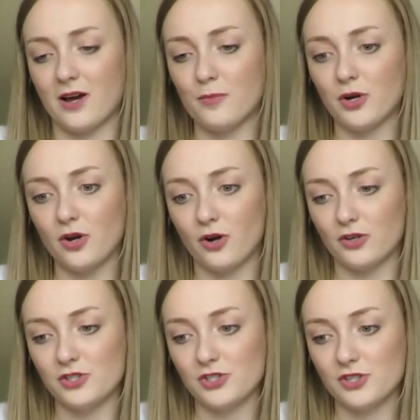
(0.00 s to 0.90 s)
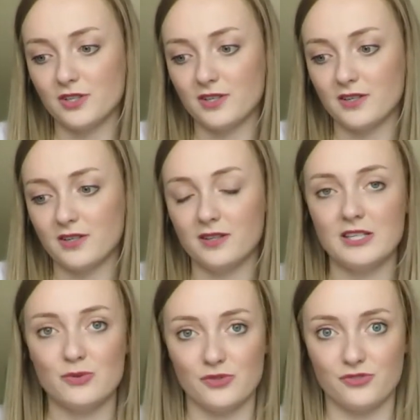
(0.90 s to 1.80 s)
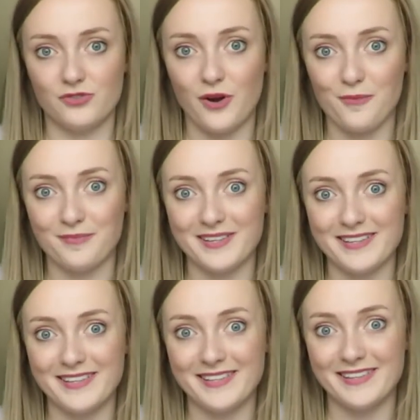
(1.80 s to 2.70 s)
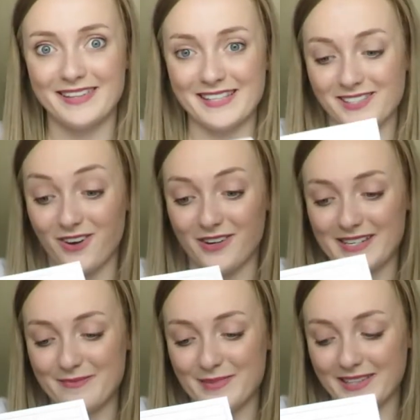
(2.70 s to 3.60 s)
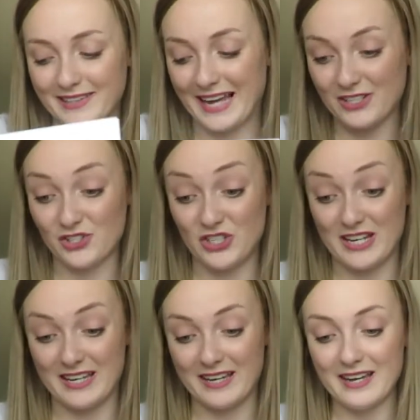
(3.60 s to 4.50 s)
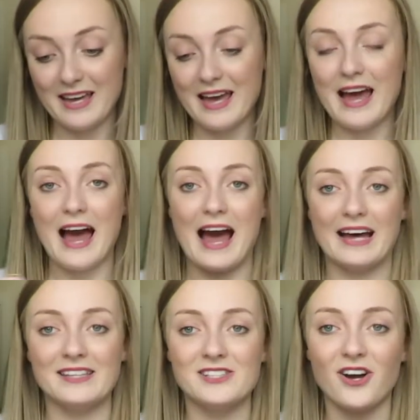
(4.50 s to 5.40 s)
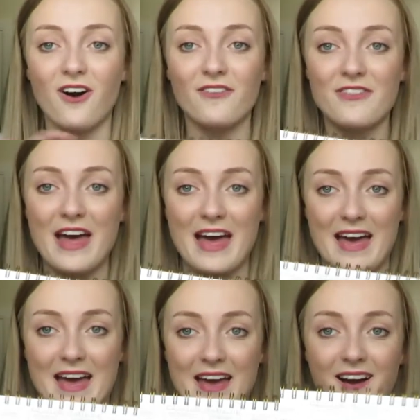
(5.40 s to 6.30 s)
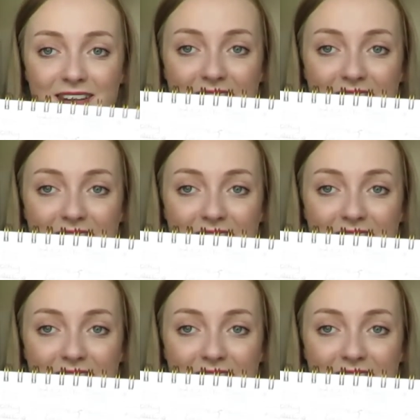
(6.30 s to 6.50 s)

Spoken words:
Oh my gosh. This was from this time last year. And on there, I'd